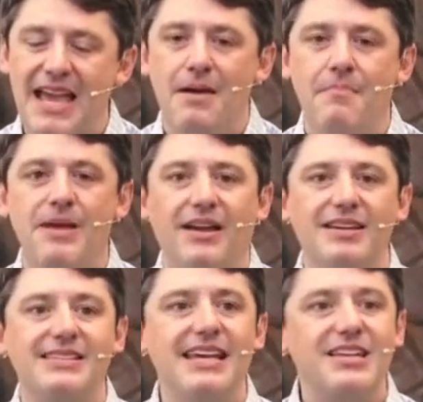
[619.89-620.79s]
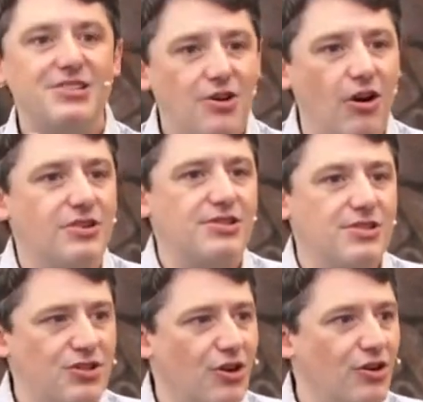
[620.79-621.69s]
Because he starts the
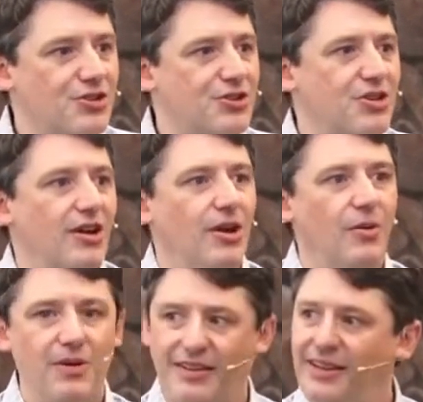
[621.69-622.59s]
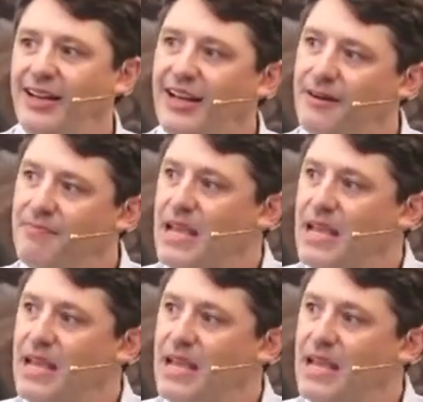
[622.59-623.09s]
church with Lydia.